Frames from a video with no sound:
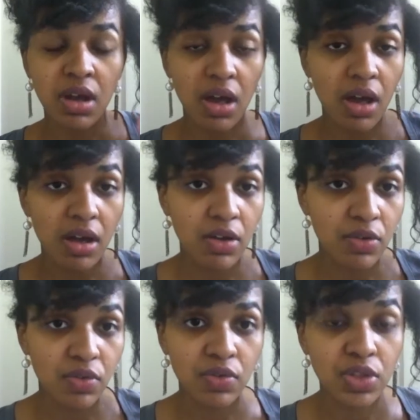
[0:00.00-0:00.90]
of
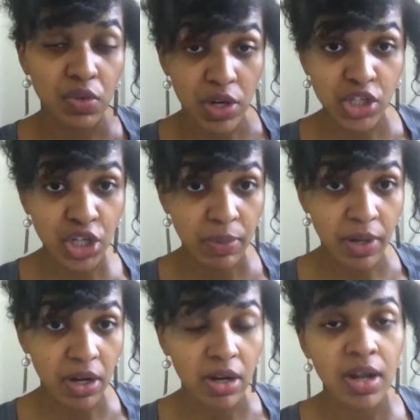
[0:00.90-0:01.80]
the raw shea
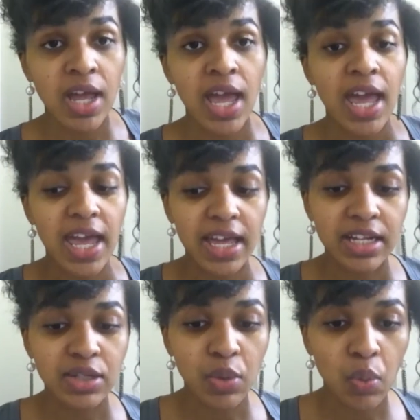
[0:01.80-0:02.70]
butter
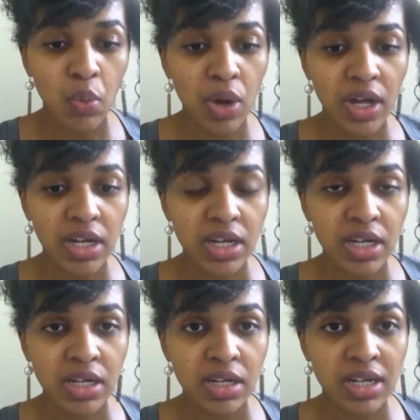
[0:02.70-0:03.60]
and one,
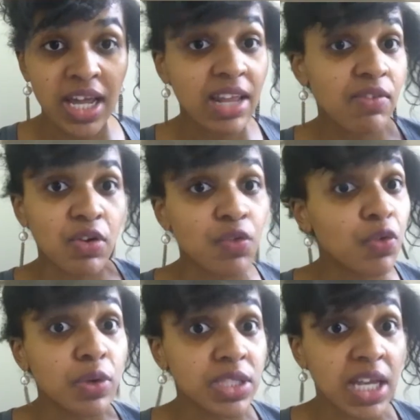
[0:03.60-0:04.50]
not even a
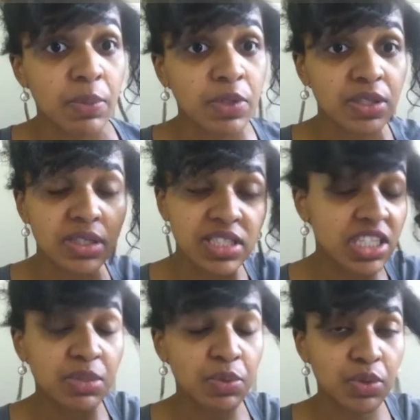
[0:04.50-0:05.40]
full
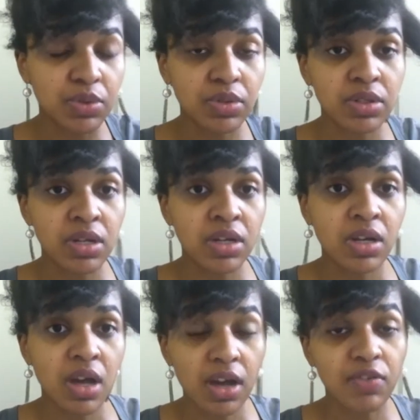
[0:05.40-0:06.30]
teaspoon
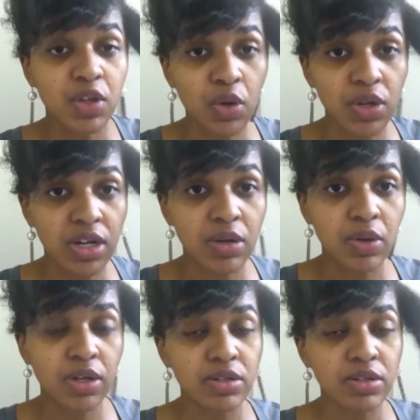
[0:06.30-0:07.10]
of the coconut oil.